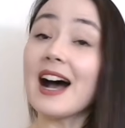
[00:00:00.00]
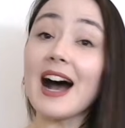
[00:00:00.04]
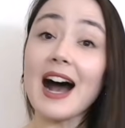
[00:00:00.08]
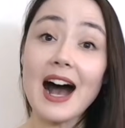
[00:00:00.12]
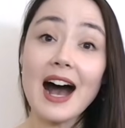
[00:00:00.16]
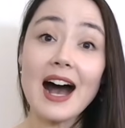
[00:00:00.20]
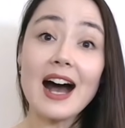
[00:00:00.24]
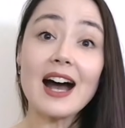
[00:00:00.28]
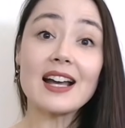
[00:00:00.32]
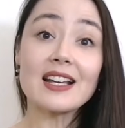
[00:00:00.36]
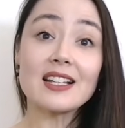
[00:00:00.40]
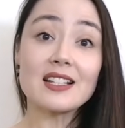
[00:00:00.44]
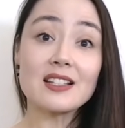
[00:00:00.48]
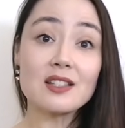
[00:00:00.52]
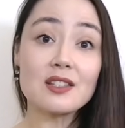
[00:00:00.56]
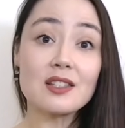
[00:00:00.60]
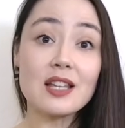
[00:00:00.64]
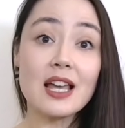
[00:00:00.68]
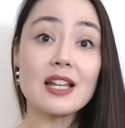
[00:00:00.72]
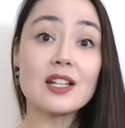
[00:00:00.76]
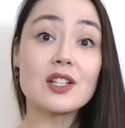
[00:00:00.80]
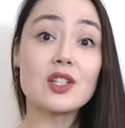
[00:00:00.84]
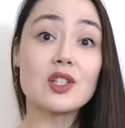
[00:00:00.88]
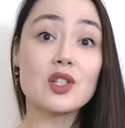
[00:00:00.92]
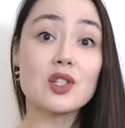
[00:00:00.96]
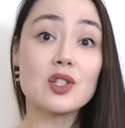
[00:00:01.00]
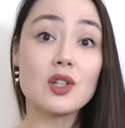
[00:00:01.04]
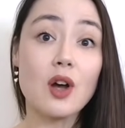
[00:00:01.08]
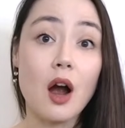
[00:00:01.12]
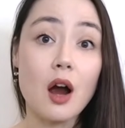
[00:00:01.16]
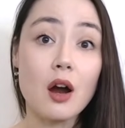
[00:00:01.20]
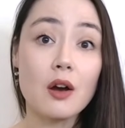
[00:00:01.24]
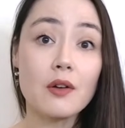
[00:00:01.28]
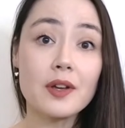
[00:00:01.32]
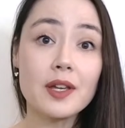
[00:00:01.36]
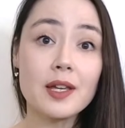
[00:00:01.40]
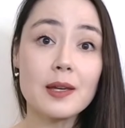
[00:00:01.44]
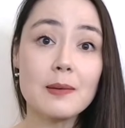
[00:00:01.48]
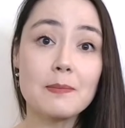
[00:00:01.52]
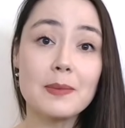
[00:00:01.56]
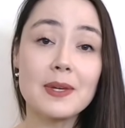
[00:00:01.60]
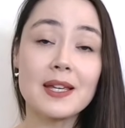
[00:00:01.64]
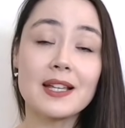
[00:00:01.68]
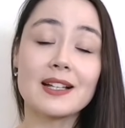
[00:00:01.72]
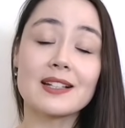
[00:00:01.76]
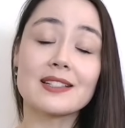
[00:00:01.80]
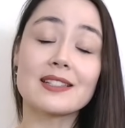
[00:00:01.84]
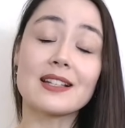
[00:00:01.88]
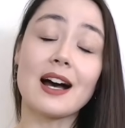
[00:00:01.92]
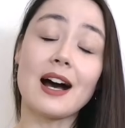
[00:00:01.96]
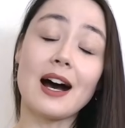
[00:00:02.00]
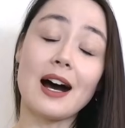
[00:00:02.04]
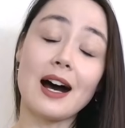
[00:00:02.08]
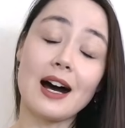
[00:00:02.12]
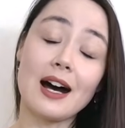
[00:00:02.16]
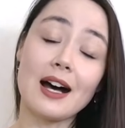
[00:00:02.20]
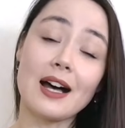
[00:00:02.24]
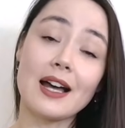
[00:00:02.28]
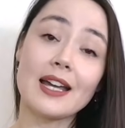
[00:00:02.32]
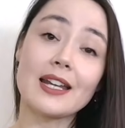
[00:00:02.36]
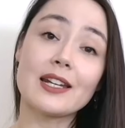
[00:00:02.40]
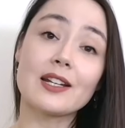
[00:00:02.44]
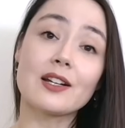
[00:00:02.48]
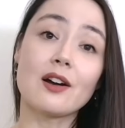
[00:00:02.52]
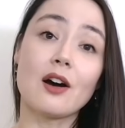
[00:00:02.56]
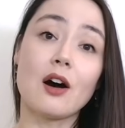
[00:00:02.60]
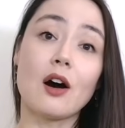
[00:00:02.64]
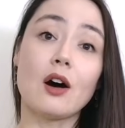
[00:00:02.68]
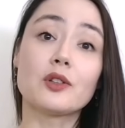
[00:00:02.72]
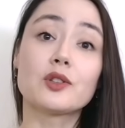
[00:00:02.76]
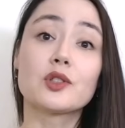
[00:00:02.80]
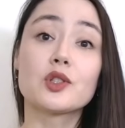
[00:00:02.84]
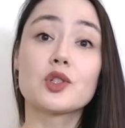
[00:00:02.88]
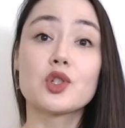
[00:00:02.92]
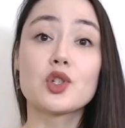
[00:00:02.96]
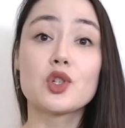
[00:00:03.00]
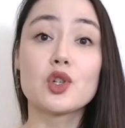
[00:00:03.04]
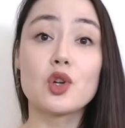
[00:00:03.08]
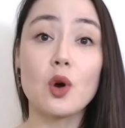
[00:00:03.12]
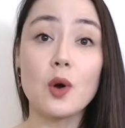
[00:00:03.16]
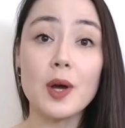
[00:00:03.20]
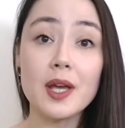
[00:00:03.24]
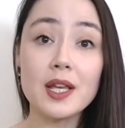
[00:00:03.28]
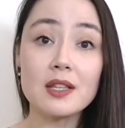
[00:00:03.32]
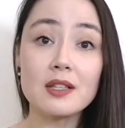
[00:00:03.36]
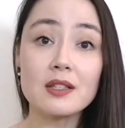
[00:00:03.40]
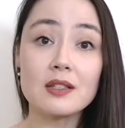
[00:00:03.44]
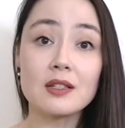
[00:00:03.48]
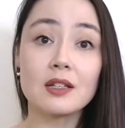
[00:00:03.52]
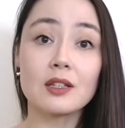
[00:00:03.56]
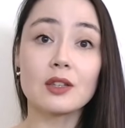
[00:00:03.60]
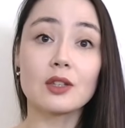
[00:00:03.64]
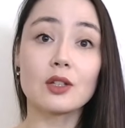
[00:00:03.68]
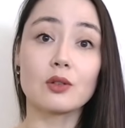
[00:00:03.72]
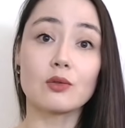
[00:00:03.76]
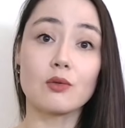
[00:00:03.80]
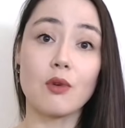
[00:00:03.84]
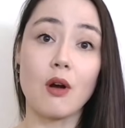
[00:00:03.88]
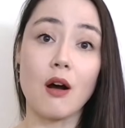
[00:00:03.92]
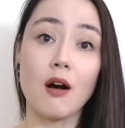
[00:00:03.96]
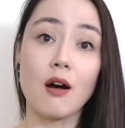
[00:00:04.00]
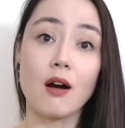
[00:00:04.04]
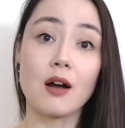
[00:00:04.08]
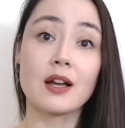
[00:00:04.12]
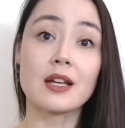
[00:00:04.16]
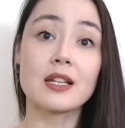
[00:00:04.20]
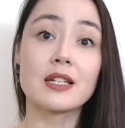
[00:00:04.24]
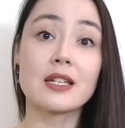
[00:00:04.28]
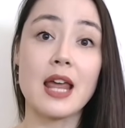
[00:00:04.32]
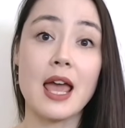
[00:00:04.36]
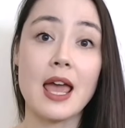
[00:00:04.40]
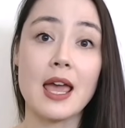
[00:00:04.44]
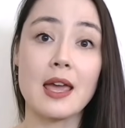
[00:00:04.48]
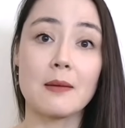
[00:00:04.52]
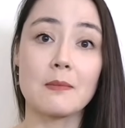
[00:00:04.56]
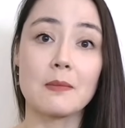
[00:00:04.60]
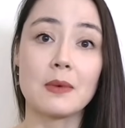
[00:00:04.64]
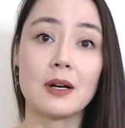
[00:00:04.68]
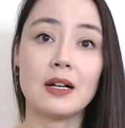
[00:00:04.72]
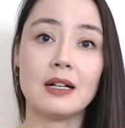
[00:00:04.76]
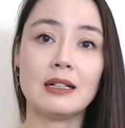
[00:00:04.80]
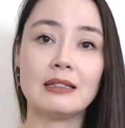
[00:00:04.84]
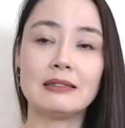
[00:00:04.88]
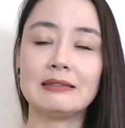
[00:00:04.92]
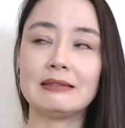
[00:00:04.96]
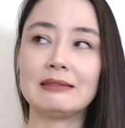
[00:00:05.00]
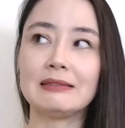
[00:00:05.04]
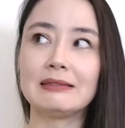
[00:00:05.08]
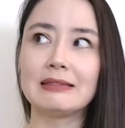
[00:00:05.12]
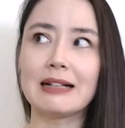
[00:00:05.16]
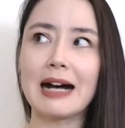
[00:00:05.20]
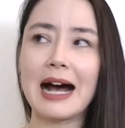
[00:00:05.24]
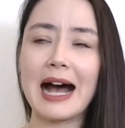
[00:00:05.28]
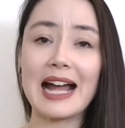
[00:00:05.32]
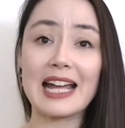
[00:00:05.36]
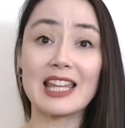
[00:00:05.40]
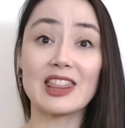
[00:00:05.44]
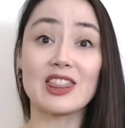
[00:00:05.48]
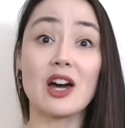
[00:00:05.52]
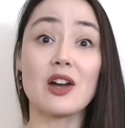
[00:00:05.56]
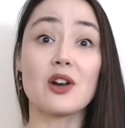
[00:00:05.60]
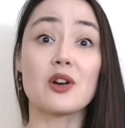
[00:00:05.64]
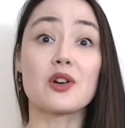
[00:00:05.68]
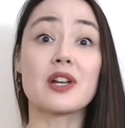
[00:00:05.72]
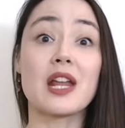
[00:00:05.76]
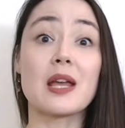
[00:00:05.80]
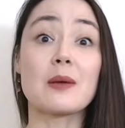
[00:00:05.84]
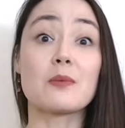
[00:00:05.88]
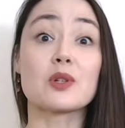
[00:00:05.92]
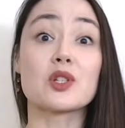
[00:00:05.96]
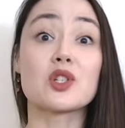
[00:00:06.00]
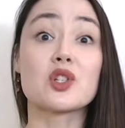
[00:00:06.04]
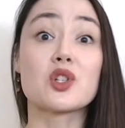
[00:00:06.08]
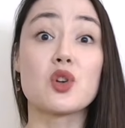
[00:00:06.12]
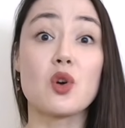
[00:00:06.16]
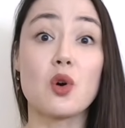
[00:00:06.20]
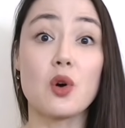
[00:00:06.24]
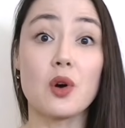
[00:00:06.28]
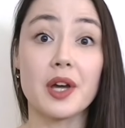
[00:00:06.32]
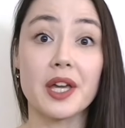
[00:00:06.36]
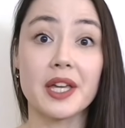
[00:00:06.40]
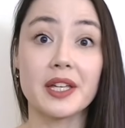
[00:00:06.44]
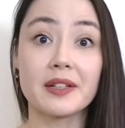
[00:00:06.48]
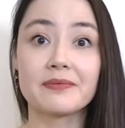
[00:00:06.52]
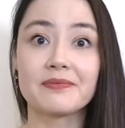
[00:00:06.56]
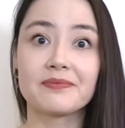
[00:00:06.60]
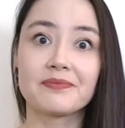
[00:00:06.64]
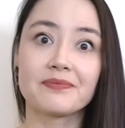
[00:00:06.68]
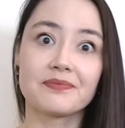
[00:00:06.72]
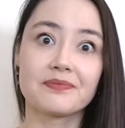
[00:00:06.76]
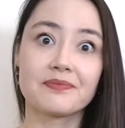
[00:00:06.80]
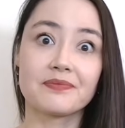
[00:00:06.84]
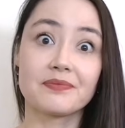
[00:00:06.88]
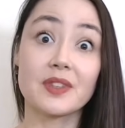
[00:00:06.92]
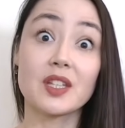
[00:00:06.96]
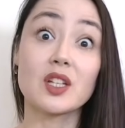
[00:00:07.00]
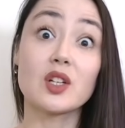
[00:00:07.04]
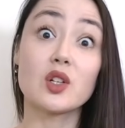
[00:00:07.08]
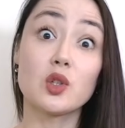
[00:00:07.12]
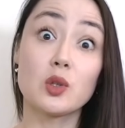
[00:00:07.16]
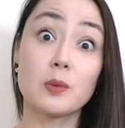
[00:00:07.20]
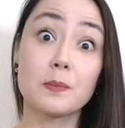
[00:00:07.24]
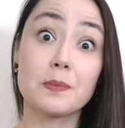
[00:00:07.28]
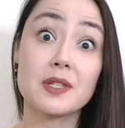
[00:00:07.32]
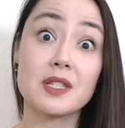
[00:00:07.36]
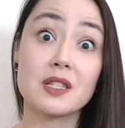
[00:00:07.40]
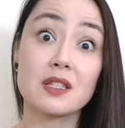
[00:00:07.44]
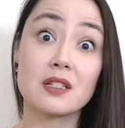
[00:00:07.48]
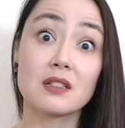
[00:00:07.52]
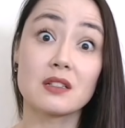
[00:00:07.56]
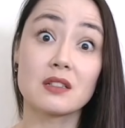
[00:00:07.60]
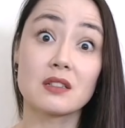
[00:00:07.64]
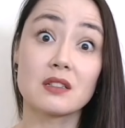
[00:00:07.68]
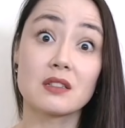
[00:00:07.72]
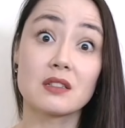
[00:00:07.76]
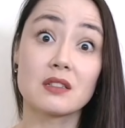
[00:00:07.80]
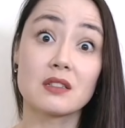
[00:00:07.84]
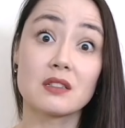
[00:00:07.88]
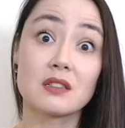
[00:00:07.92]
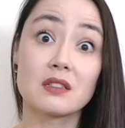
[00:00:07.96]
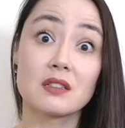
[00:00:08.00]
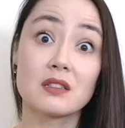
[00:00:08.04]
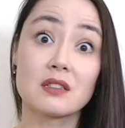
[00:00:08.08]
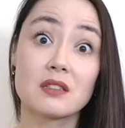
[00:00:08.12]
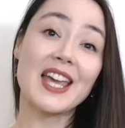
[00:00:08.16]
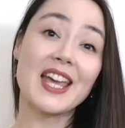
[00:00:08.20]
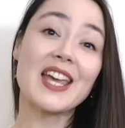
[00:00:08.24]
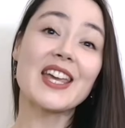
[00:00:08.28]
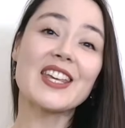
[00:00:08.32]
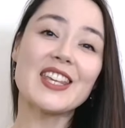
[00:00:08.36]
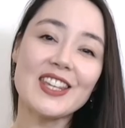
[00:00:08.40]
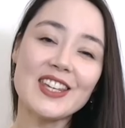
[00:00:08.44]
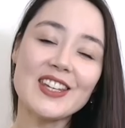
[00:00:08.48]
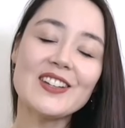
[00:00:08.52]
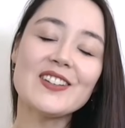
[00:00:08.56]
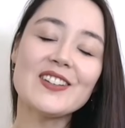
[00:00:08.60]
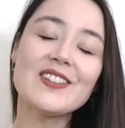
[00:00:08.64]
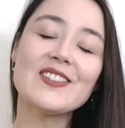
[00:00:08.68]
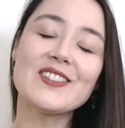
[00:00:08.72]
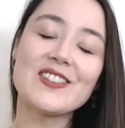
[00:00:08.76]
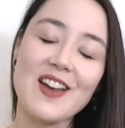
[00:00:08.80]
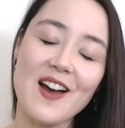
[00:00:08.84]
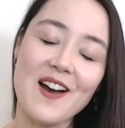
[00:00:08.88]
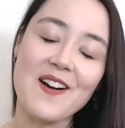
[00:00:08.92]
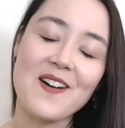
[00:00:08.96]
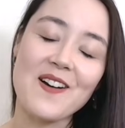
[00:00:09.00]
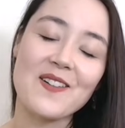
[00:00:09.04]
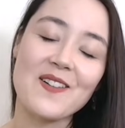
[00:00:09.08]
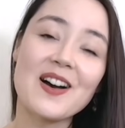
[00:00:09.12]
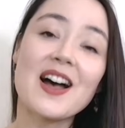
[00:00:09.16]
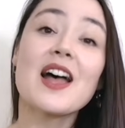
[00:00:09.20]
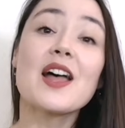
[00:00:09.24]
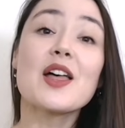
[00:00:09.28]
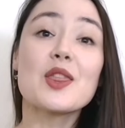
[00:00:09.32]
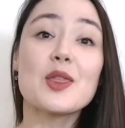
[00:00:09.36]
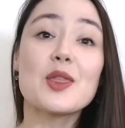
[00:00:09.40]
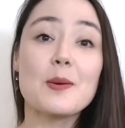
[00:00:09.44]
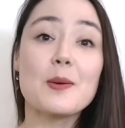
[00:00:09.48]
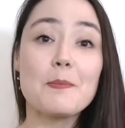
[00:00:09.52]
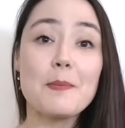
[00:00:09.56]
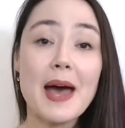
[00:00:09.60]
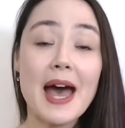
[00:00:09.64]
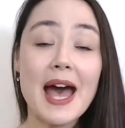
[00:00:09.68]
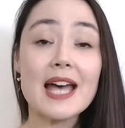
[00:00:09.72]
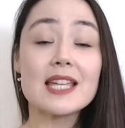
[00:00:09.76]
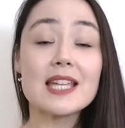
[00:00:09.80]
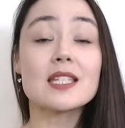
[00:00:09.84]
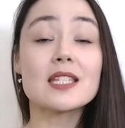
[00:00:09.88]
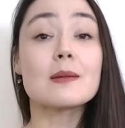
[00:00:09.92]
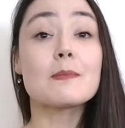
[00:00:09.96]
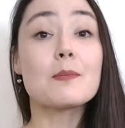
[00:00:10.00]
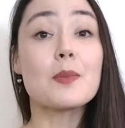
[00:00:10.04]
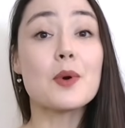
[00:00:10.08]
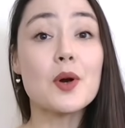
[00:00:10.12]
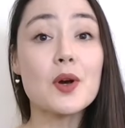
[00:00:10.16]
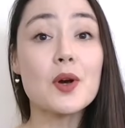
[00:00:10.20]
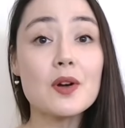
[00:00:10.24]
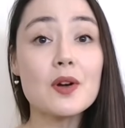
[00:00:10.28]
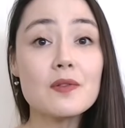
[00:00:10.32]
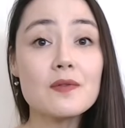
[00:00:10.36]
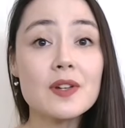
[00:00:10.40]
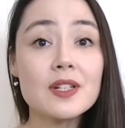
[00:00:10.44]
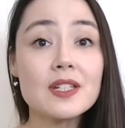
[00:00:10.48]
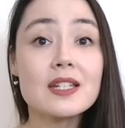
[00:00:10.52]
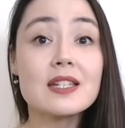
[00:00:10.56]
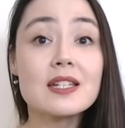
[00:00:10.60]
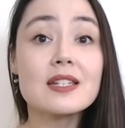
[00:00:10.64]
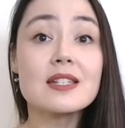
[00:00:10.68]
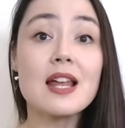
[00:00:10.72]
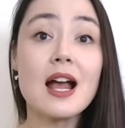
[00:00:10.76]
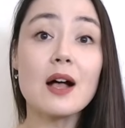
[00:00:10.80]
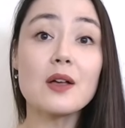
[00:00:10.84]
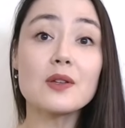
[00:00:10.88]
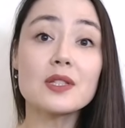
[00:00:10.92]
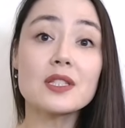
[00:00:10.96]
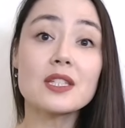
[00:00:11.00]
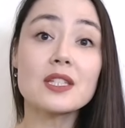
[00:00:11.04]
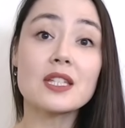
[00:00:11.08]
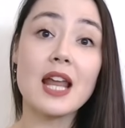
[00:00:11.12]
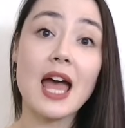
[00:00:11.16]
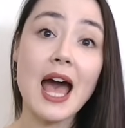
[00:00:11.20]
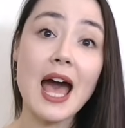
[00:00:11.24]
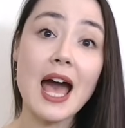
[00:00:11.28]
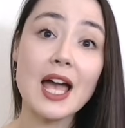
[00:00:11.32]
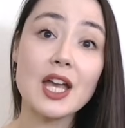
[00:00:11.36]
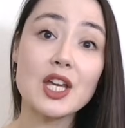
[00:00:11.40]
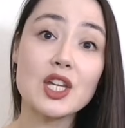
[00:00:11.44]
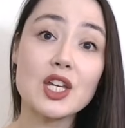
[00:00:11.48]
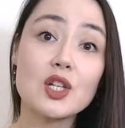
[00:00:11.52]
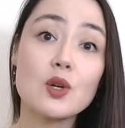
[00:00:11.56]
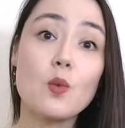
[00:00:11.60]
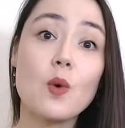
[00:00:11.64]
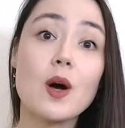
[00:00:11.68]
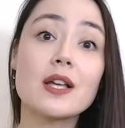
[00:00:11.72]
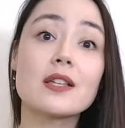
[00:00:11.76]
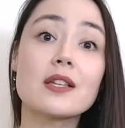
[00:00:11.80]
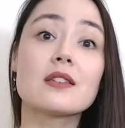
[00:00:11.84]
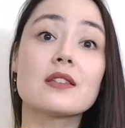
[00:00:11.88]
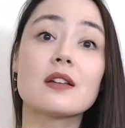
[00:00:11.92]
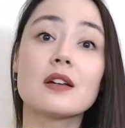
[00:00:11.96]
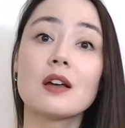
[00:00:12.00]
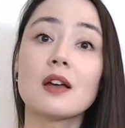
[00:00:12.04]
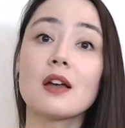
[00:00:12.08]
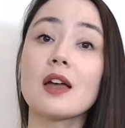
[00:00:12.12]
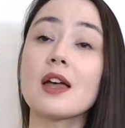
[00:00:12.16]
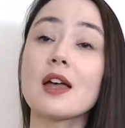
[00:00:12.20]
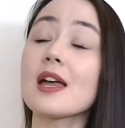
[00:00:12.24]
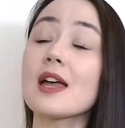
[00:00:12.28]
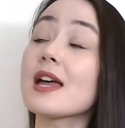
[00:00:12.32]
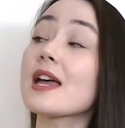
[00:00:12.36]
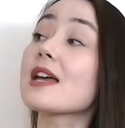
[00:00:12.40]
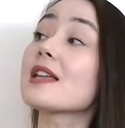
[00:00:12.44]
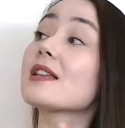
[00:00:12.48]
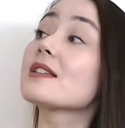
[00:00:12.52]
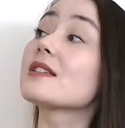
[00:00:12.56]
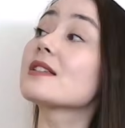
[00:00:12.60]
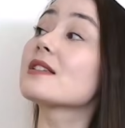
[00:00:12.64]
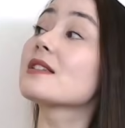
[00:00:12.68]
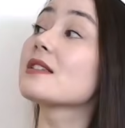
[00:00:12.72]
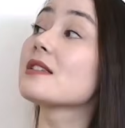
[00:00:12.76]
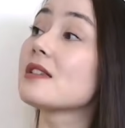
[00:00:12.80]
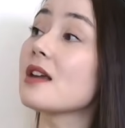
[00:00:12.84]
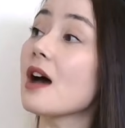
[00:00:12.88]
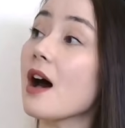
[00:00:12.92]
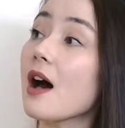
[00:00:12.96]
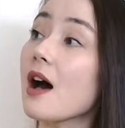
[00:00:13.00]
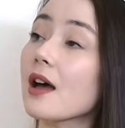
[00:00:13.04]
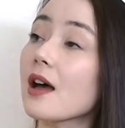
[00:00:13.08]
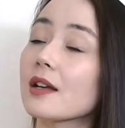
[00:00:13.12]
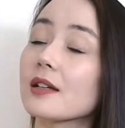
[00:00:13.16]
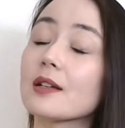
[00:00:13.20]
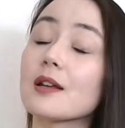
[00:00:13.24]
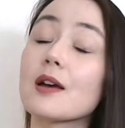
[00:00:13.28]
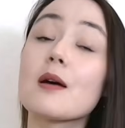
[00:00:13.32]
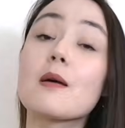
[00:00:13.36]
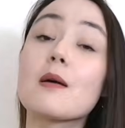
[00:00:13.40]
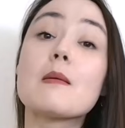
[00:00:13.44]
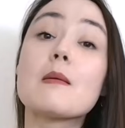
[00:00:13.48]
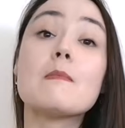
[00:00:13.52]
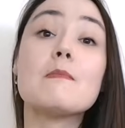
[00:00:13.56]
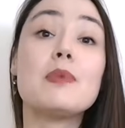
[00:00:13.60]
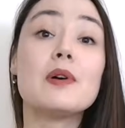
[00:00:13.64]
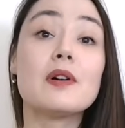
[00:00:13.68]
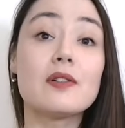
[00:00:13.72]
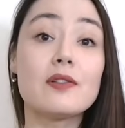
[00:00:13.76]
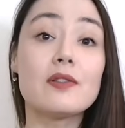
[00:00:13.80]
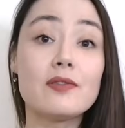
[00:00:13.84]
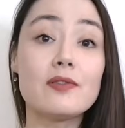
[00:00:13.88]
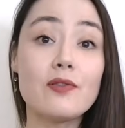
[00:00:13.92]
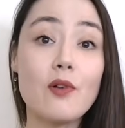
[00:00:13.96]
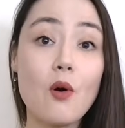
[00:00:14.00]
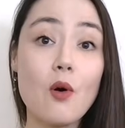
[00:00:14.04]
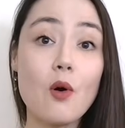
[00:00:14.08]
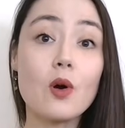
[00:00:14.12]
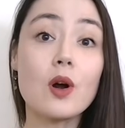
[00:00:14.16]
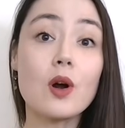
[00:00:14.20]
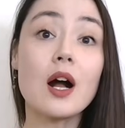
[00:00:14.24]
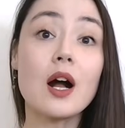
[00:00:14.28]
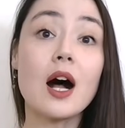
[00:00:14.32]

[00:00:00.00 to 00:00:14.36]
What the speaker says: I said sorry because I'd called Joyce the wrong name. I thought her name was Joy. Oops. You know, the past perfect tells an action was done before